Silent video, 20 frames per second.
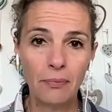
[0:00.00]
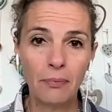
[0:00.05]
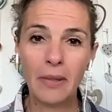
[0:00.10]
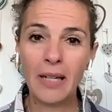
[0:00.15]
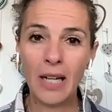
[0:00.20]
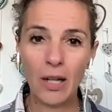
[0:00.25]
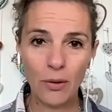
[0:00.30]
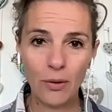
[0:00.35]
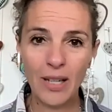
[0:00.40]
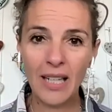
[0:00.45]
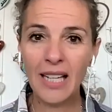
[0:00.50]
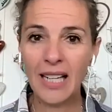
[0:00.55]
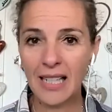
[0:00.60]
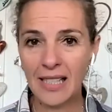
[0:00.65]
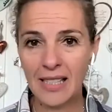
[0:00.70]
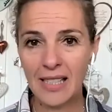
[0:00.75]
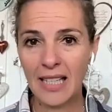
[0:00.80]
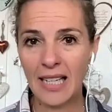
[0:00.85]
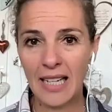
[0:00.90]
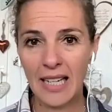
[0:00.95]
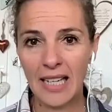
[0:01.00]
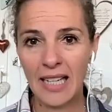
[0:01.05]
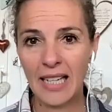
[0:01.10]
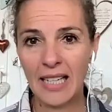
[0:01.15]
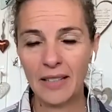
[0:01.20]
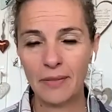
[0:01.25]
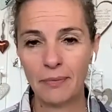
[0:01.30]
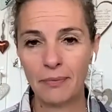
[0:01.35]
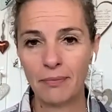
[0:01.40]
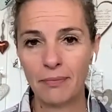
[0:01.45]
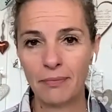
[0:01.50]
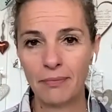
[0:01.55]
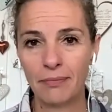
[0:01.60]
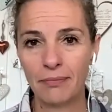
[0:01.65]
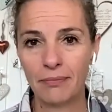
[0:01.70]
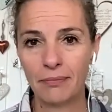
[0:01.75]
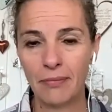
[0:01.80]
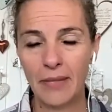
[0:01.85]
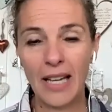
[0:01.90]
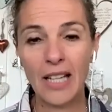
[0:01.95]
But I realized that I
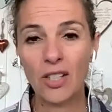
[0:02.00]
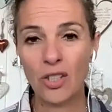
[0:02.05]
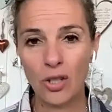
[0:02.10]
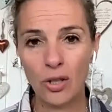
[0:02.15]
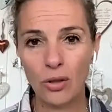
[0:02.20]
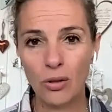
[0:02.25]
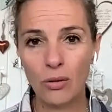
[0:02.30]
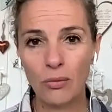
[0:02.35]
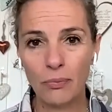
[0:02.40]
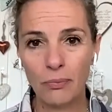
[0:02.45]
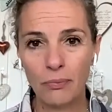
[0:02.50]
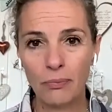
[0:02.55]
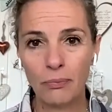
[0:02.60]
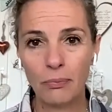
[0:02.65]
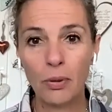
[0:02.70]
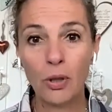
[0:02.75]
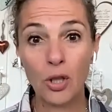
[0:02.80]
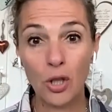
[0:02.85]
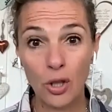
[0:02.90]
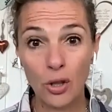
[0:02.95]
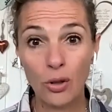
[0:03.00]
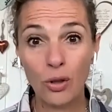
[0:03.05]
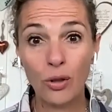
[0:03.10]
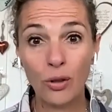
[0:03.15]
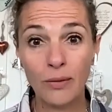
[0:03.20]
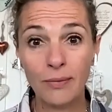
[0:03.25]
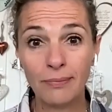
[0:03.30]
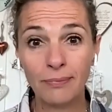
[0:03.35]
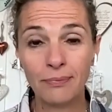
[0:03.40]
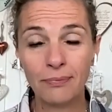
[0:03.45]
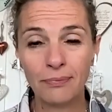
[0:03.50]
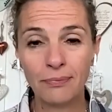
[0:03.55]
had to push through.